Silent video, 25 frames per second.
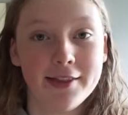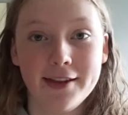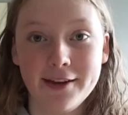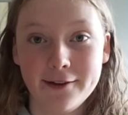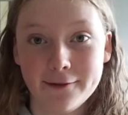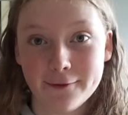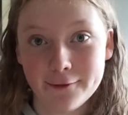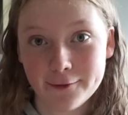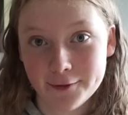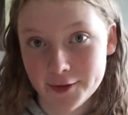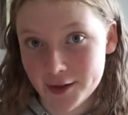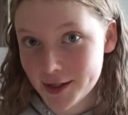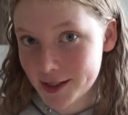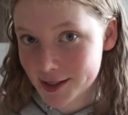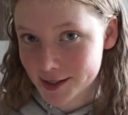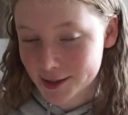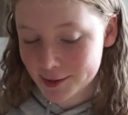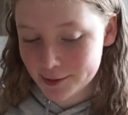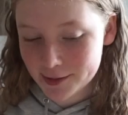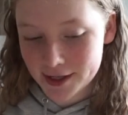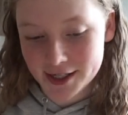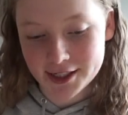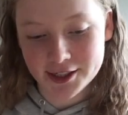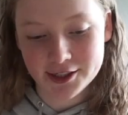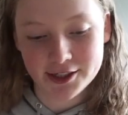the first
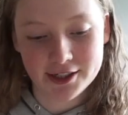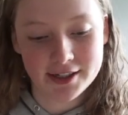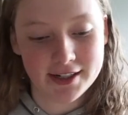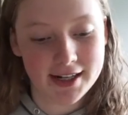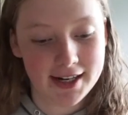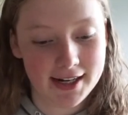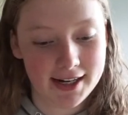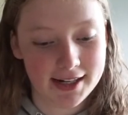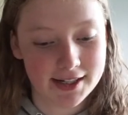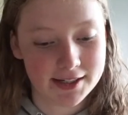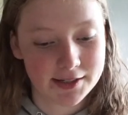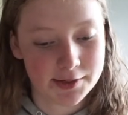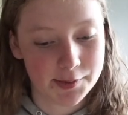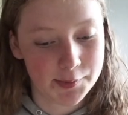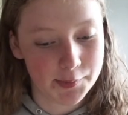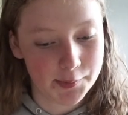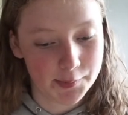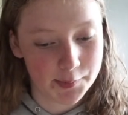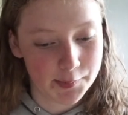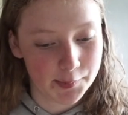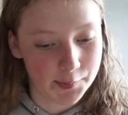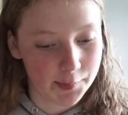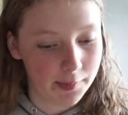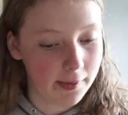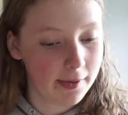question is,
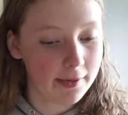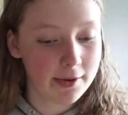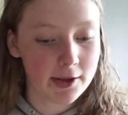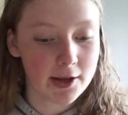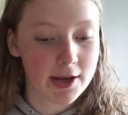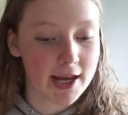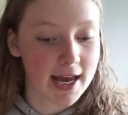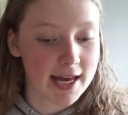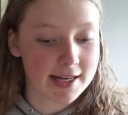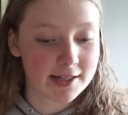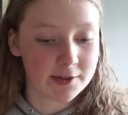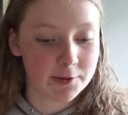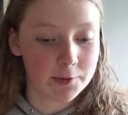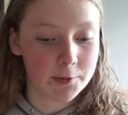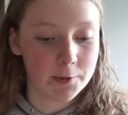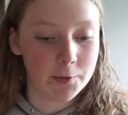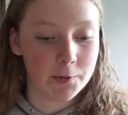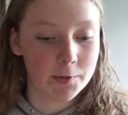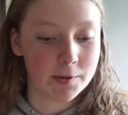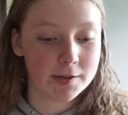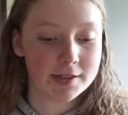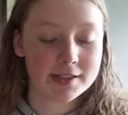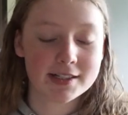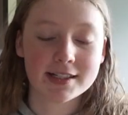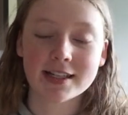will you get a
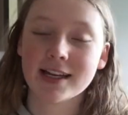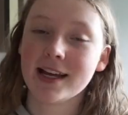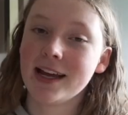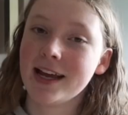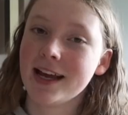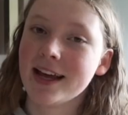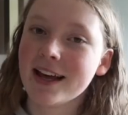horse?